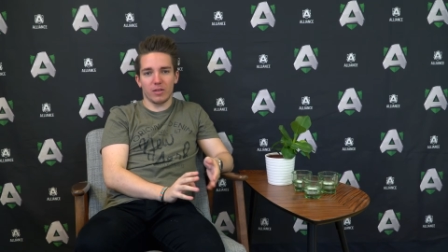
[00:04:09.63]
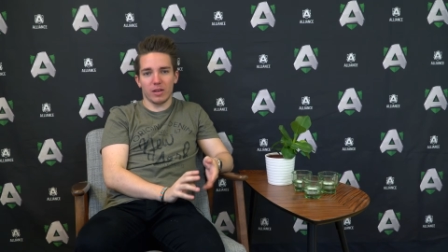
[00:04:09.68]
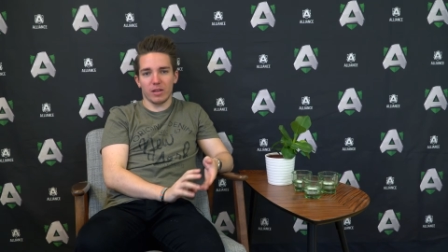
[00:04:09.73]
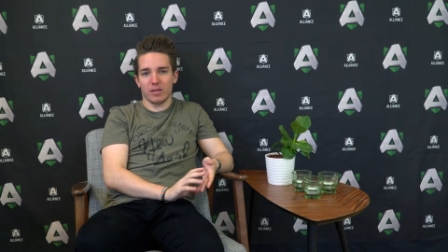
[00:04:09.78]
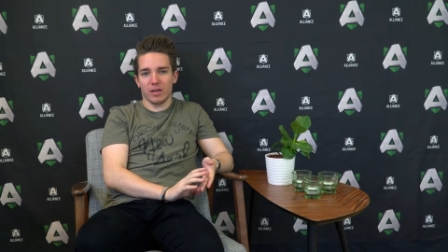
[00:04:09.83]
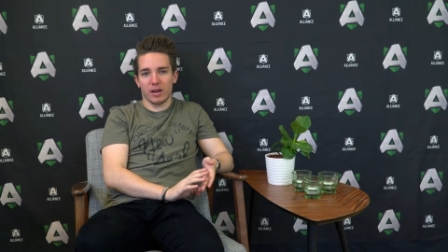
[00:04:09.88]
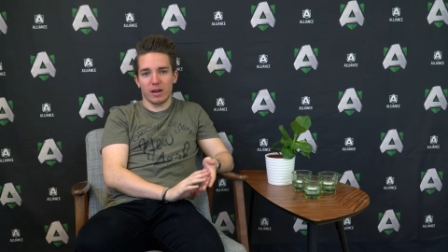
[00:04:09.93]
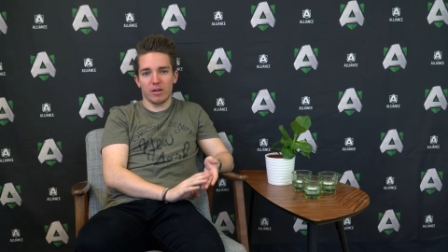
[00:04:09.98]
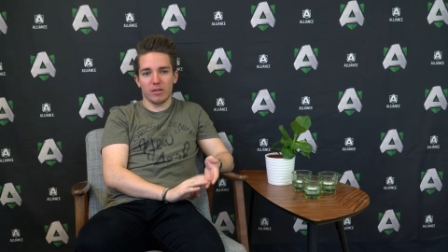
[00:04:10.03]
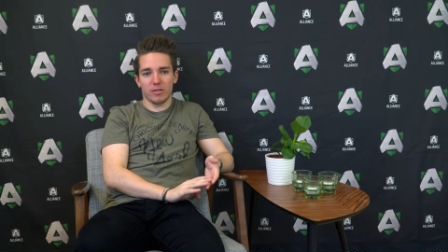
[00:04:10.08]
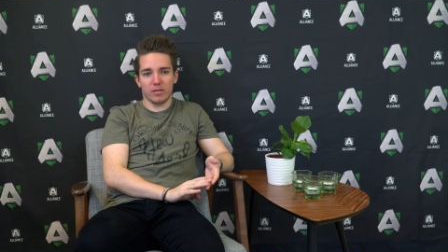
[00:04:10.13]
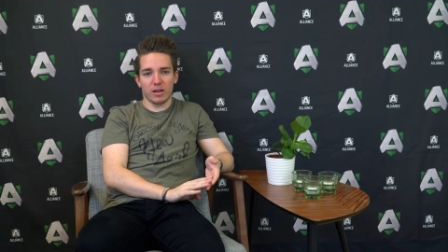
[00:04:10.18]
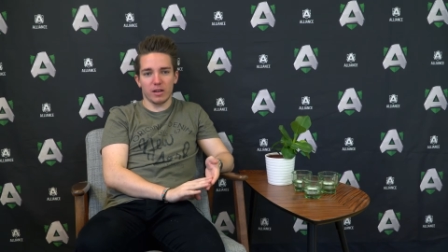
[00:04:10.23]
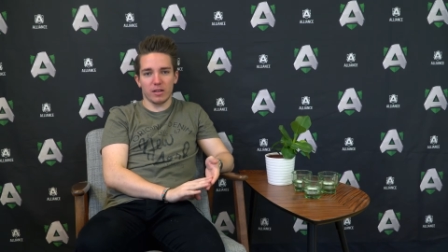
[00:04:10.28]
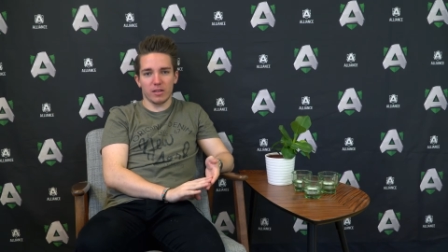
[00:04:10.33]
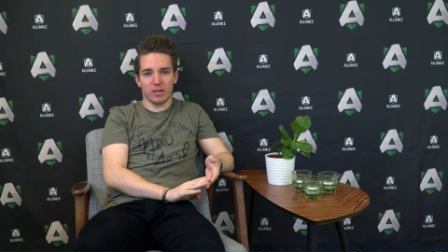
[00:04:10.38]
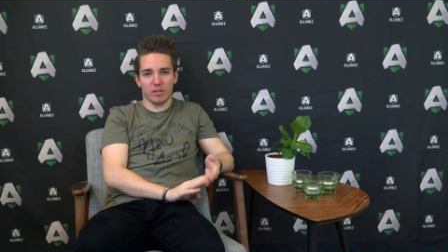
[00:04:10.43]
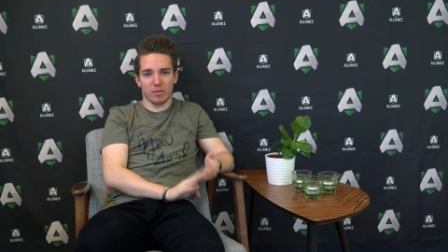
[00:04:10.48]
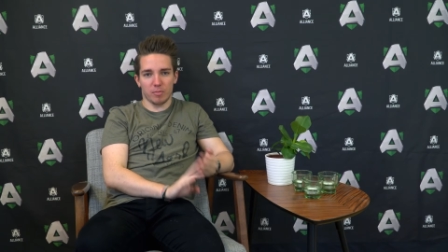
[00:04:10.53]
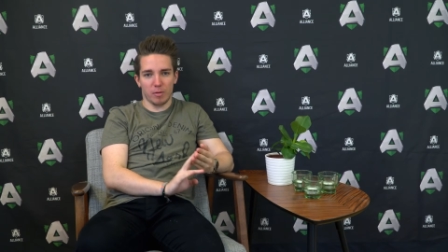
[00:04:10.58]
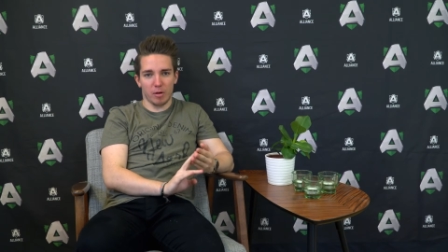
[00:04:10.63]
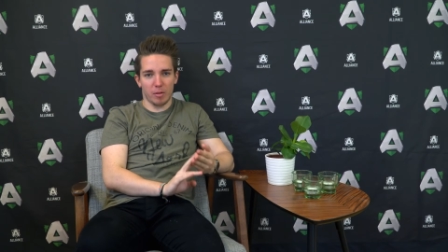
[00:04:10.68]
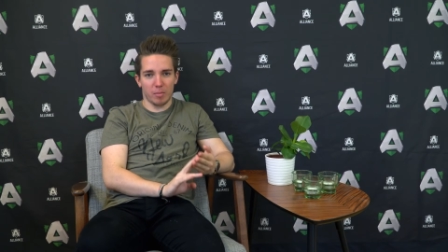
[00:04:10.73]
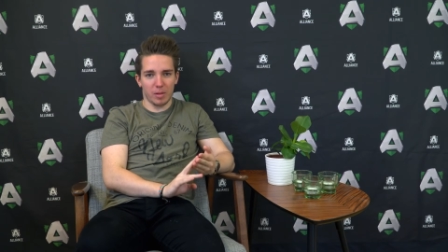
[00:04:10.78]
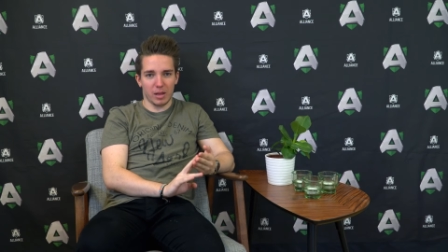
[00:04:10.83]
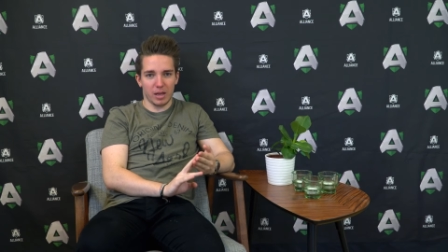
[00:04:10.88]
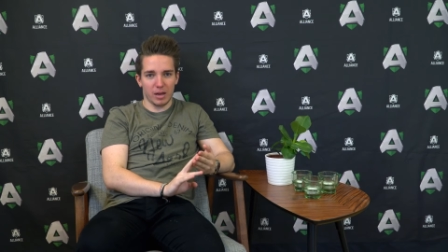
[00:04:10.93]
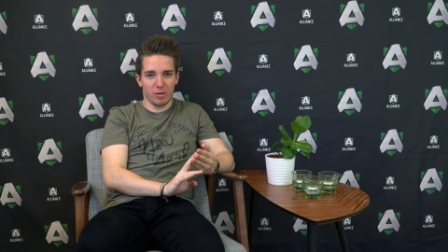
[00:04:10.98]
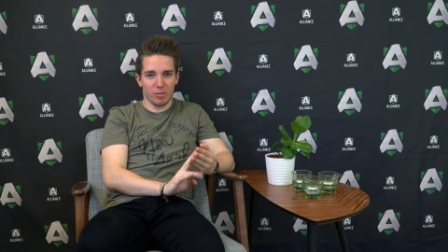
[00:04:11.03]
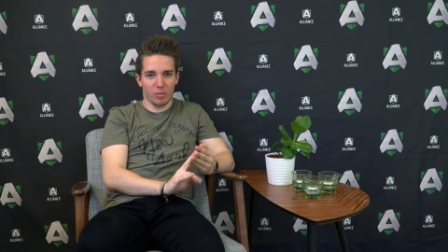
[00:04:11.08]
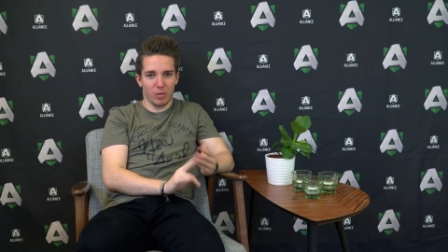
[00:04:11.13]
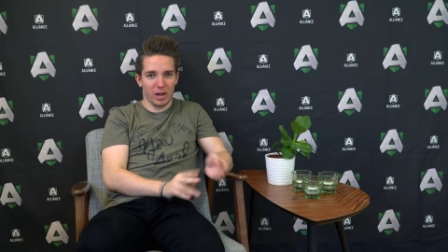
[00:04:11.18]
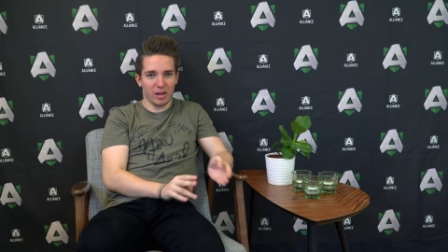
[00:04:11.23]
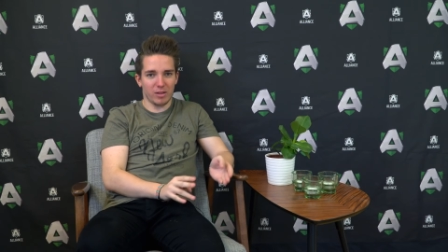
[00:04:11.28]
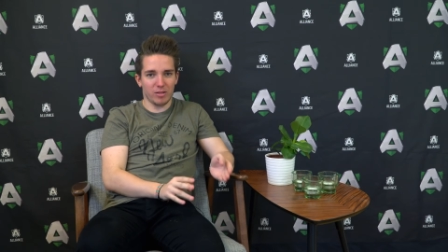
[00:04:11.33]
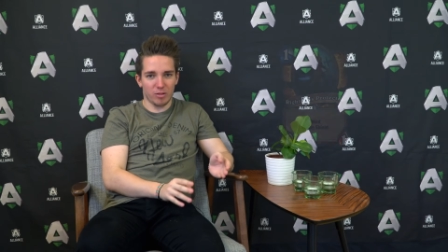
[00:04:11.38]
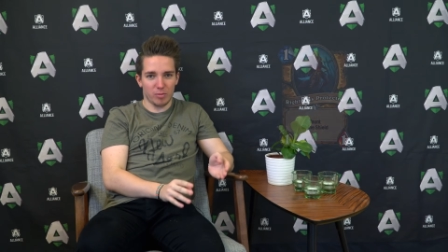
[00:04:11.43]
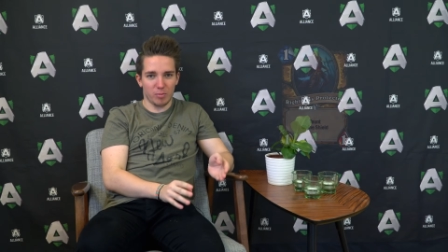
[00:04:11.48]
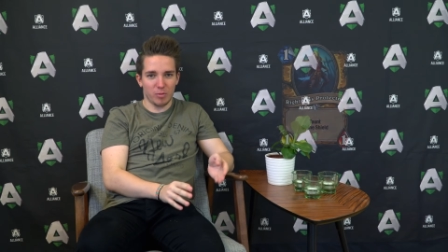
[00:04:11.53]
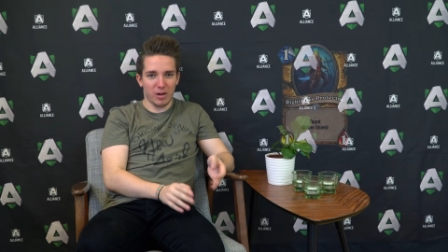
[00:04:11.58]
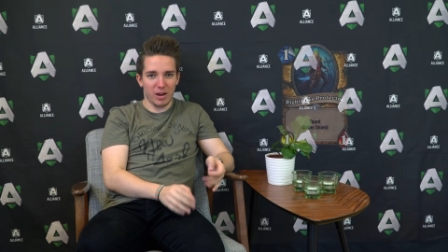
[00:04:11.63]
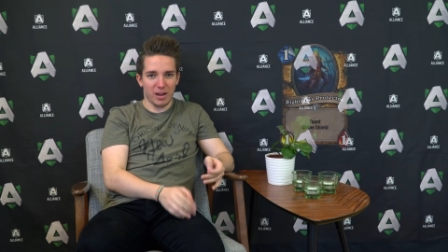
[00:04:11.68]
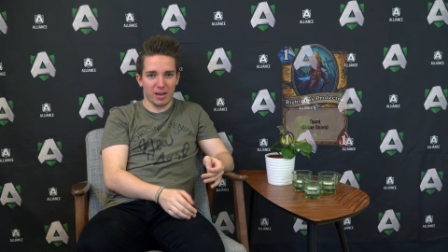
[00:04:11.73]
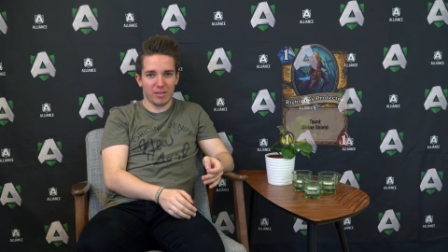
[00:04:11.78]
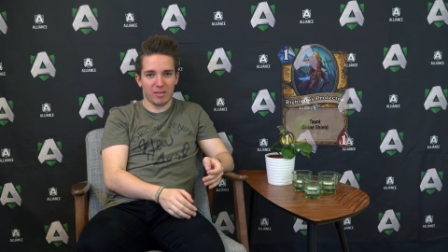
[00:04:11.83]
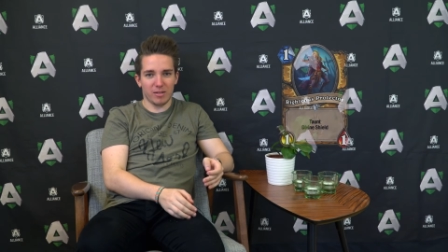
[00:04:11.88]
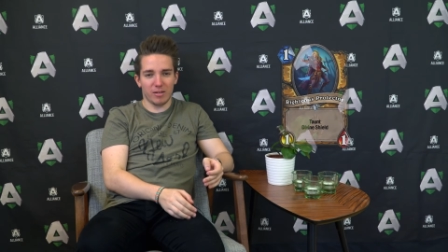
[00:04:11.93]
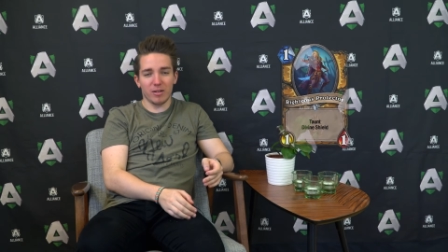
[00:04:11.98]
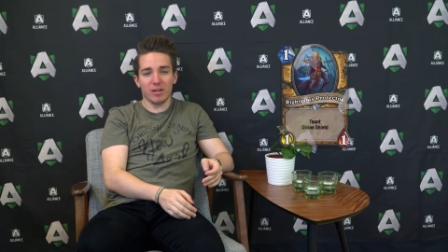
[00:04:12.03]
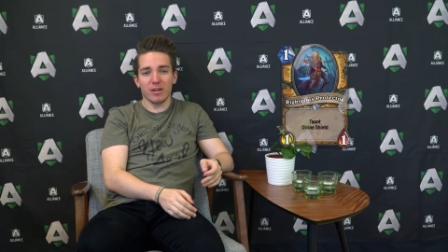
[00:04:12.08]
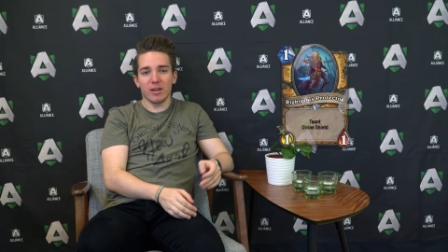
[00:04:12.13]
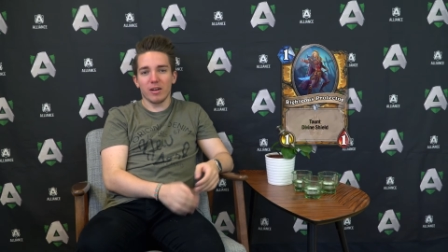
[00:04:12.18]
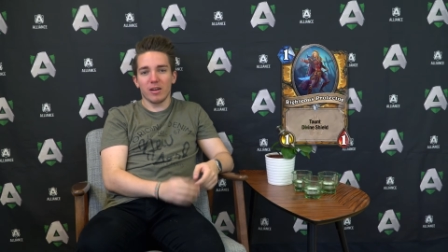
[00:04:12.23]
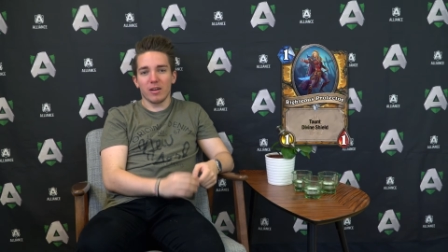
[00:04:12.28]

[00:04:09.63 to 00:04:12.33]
the entire set is probably Righteous Protector.